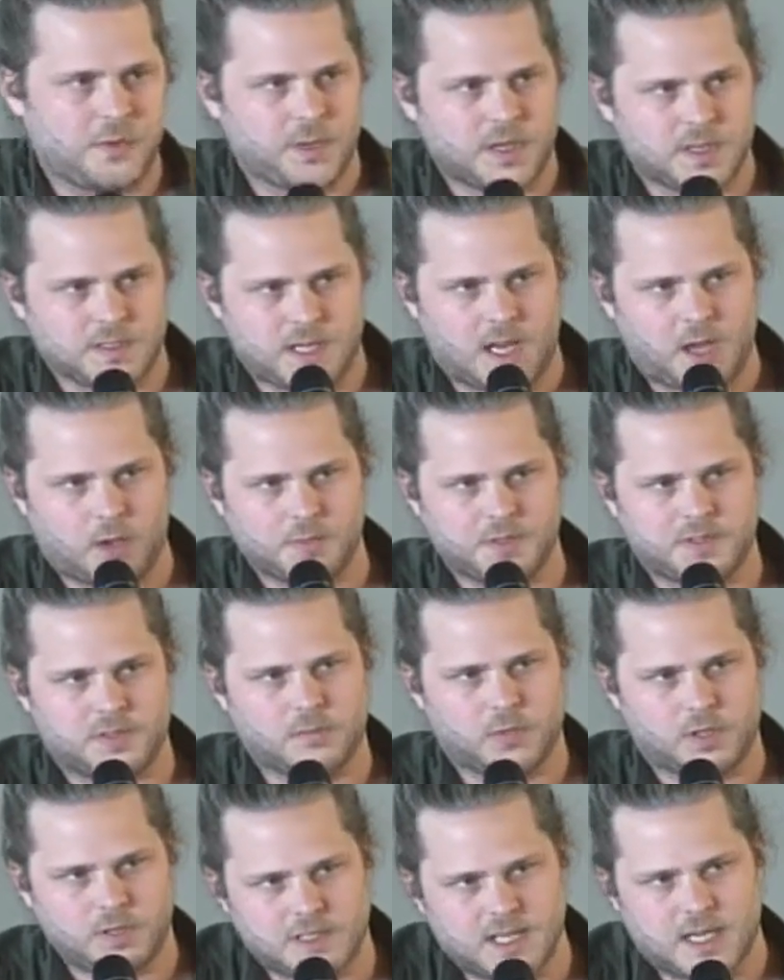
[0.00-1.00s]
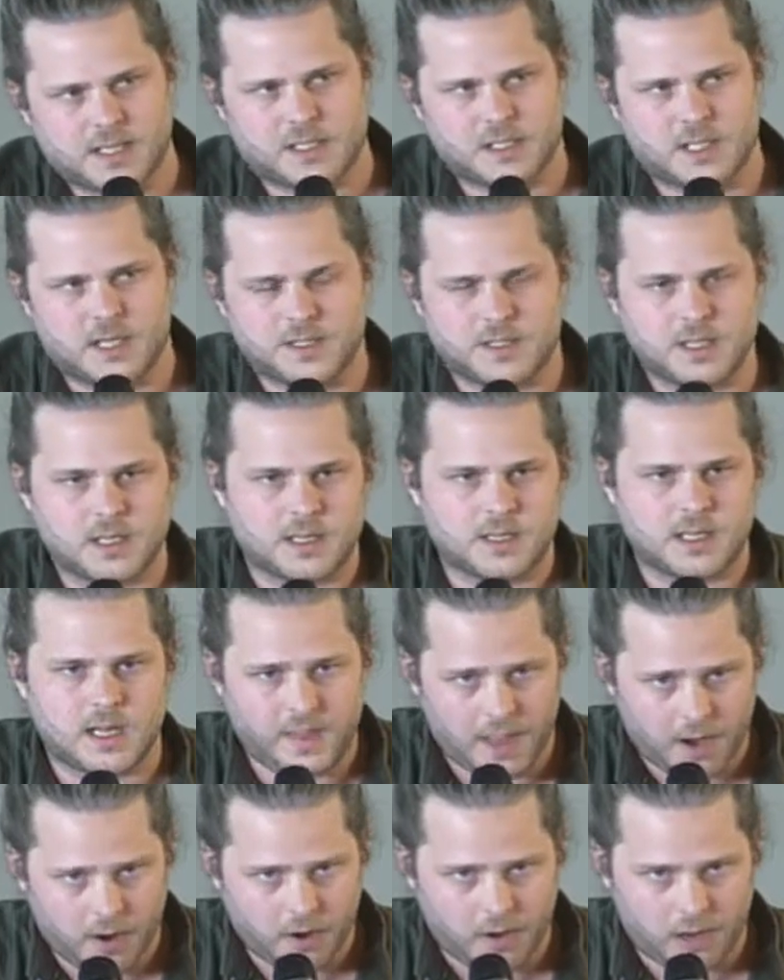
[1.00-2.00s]
because it helps them contextualize in
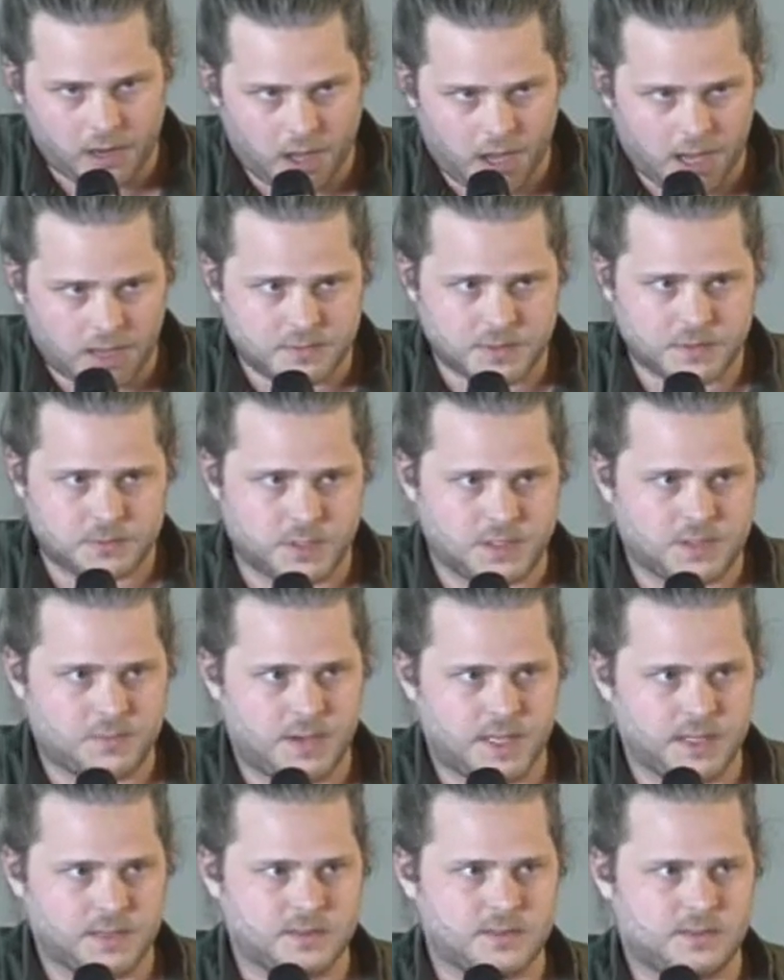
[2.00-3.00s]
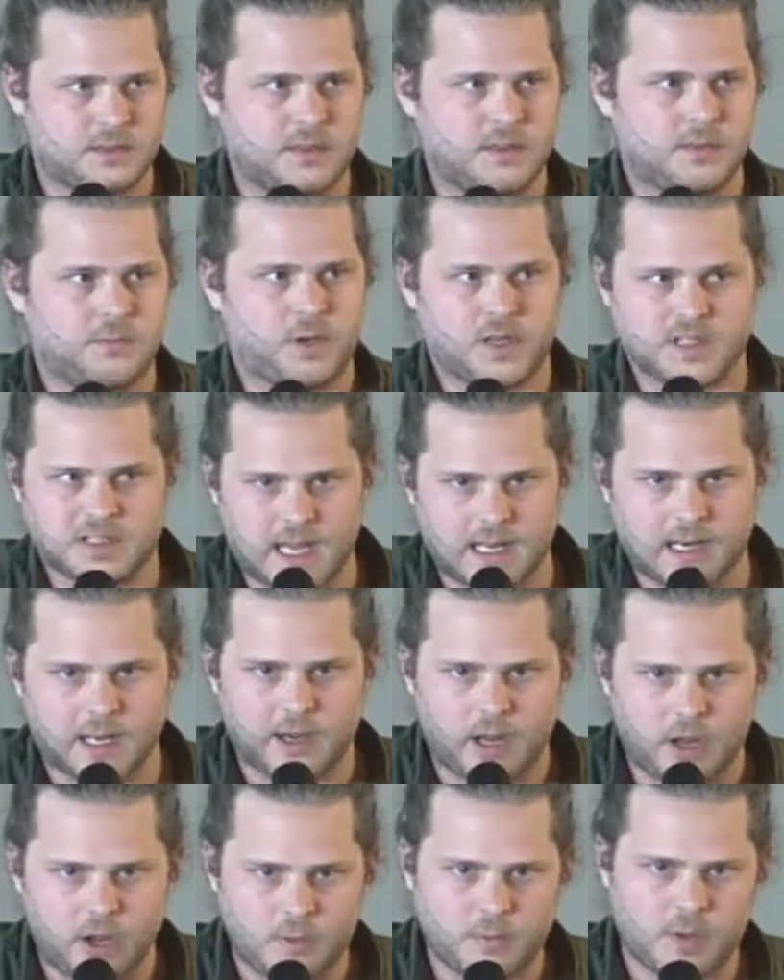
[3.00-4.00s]
their own lives, which brings the headline
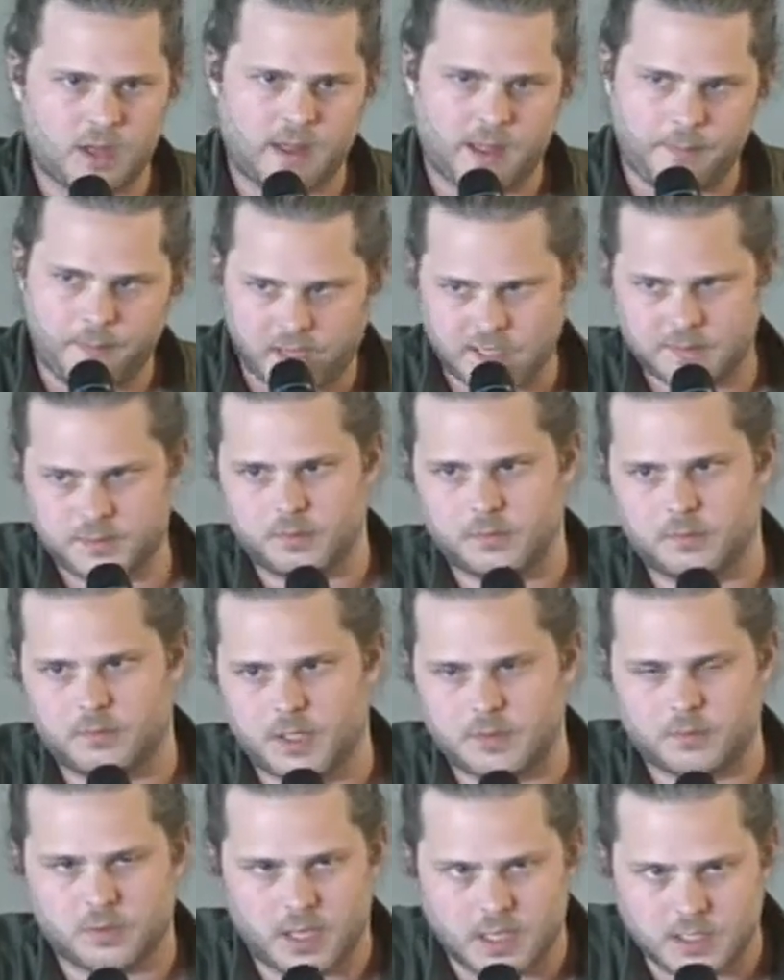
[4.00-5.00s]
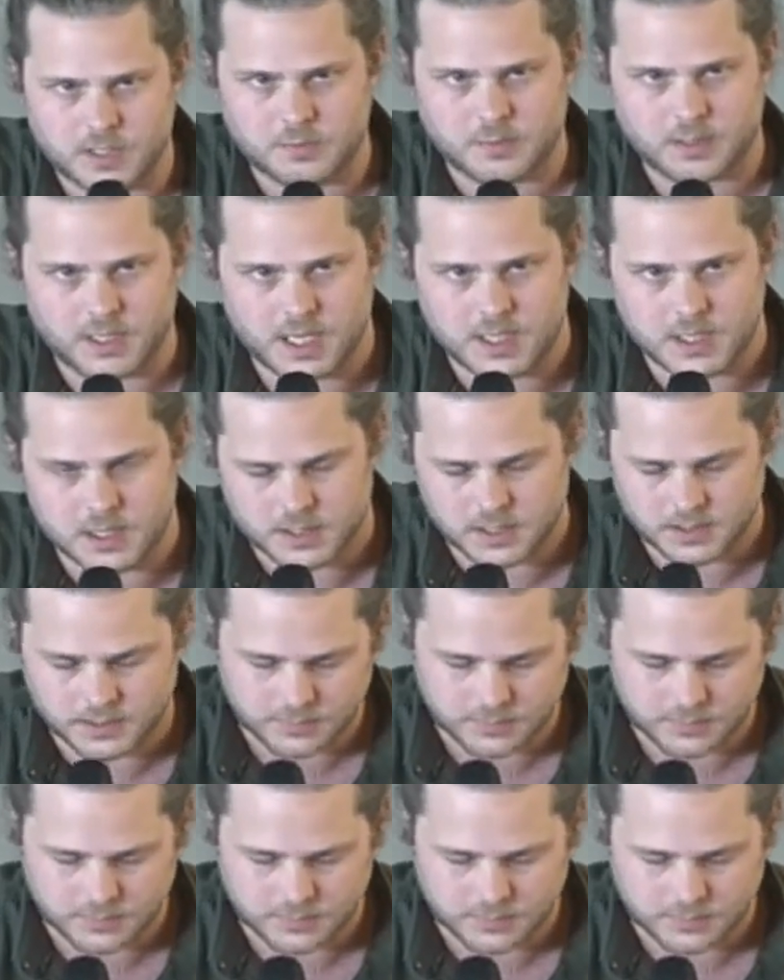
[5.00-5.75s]
home and then makes people much more likely to engage in it,